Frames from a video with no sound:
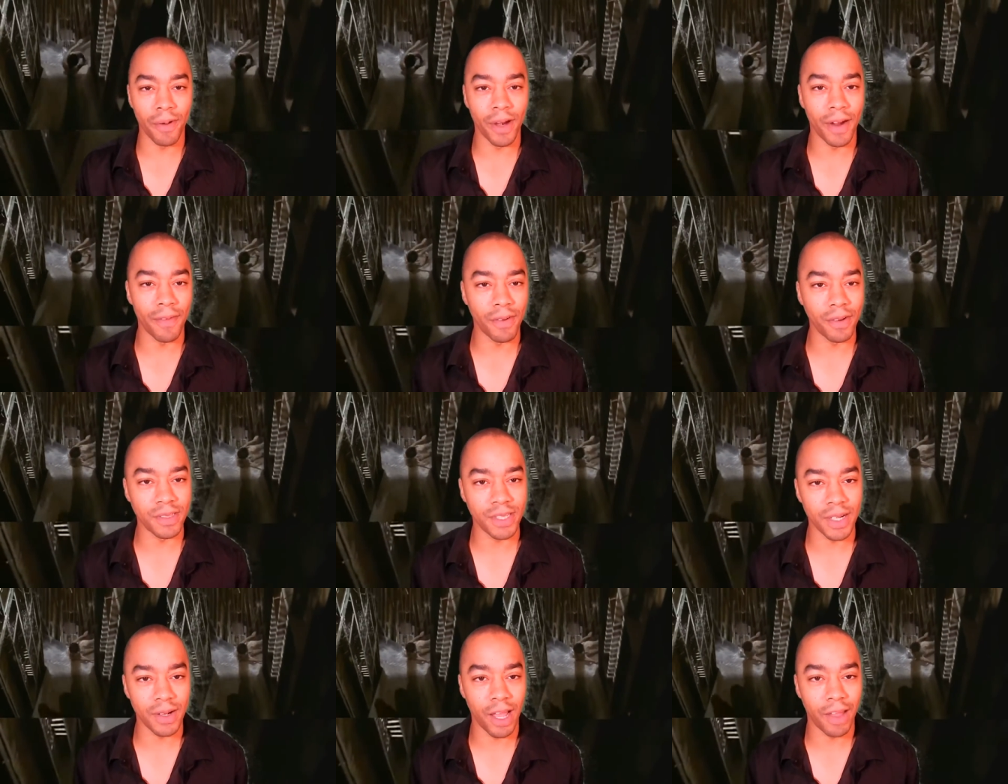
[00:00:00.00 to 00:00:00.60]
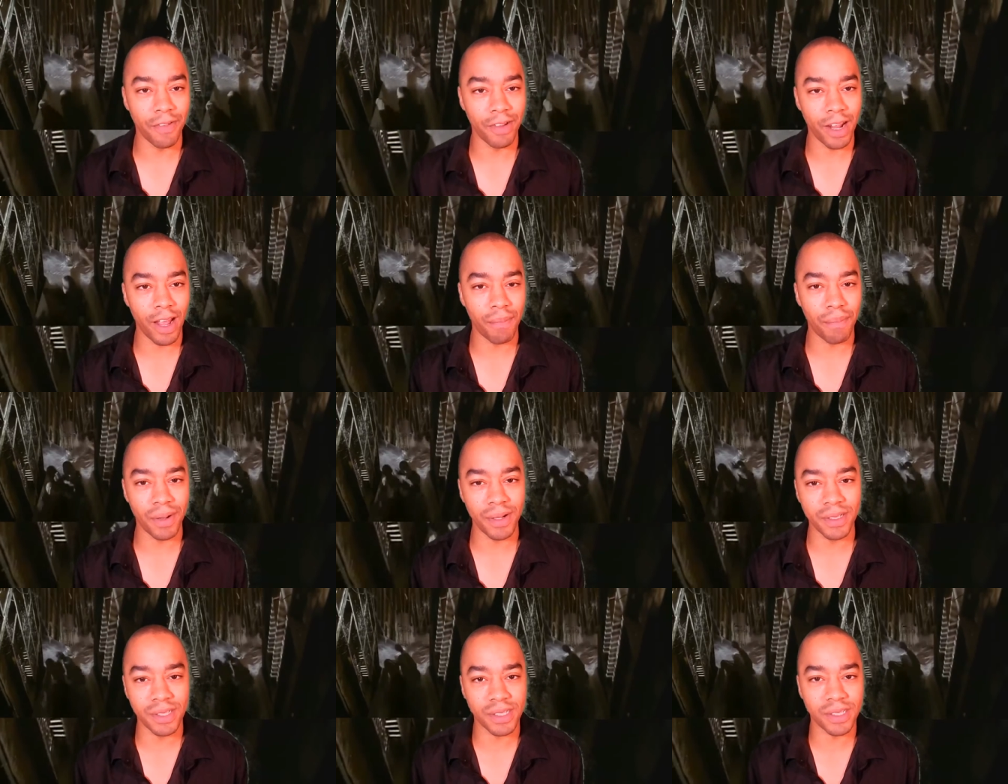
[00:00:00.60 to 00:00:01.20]
Whatever. It's like, have you
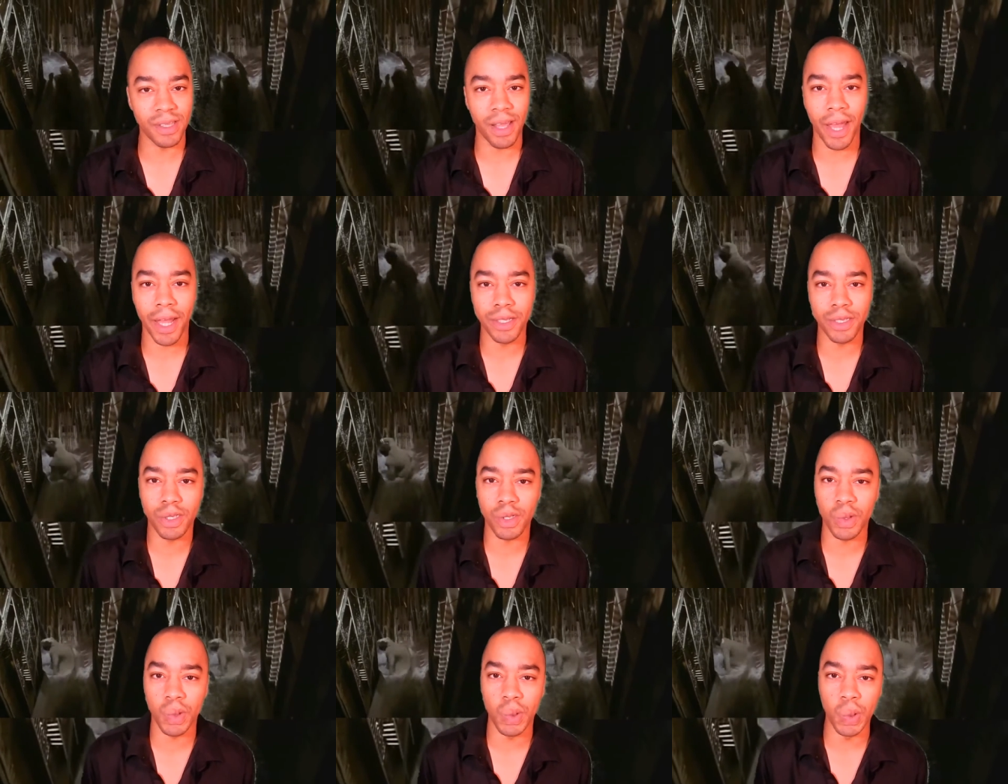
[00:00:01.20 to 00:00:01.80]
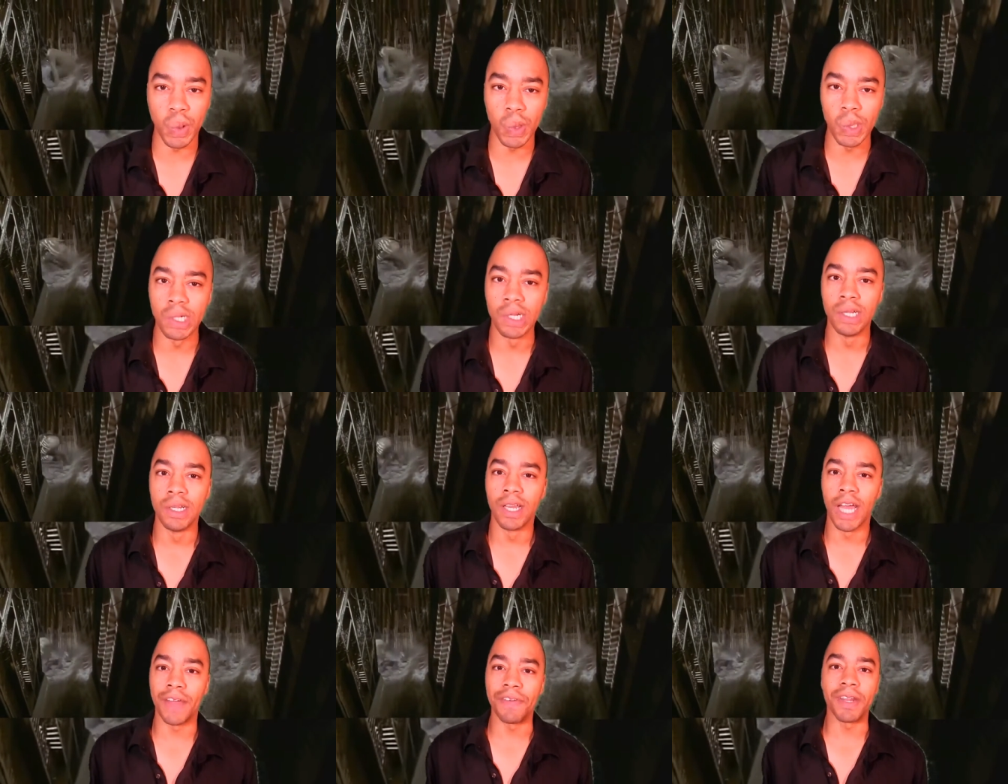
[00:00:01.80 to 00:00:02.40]
not been to slide school?
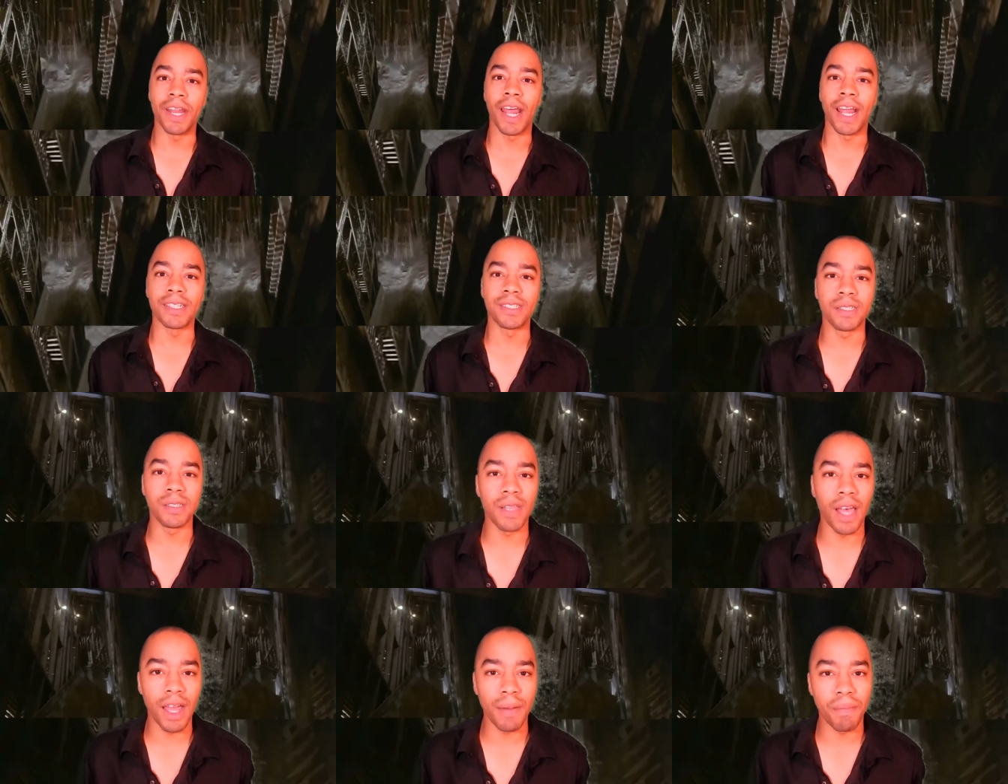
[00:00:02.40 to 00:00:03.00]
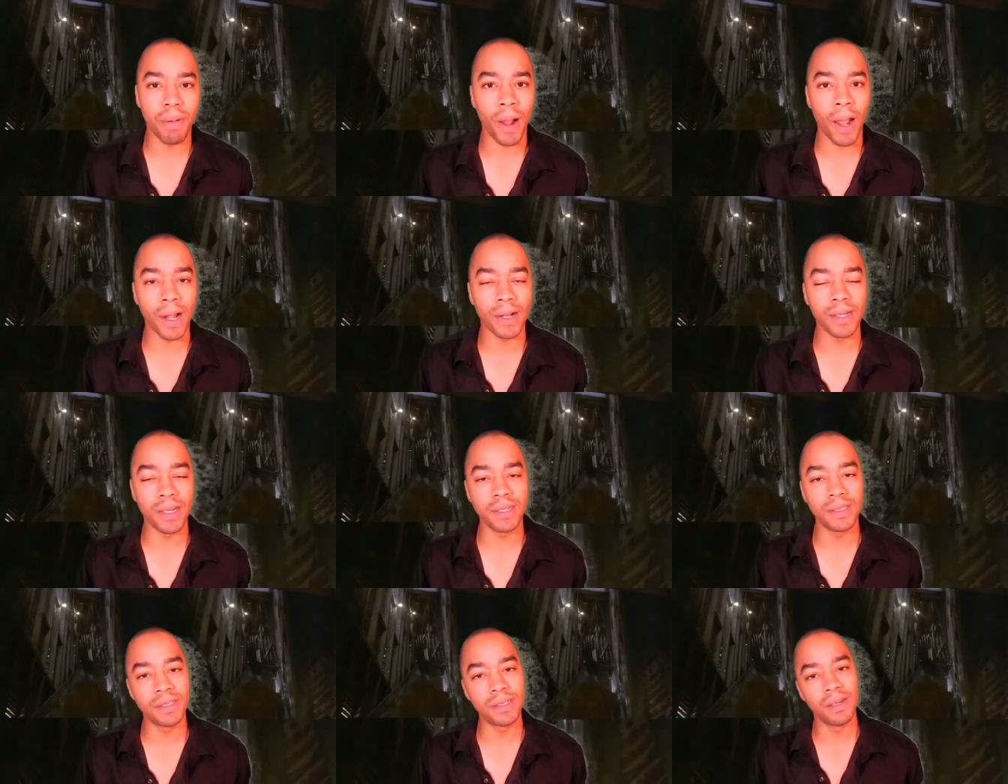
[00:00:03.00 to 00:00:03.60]
Have you not had slide
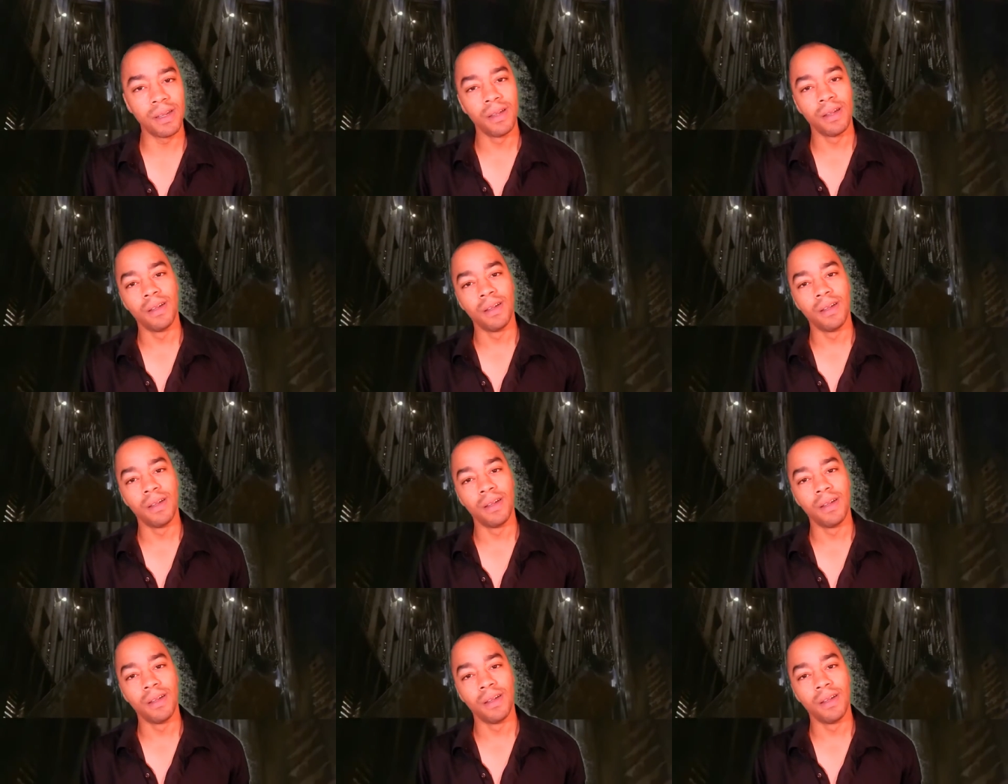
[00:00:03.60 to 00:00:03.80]
practice?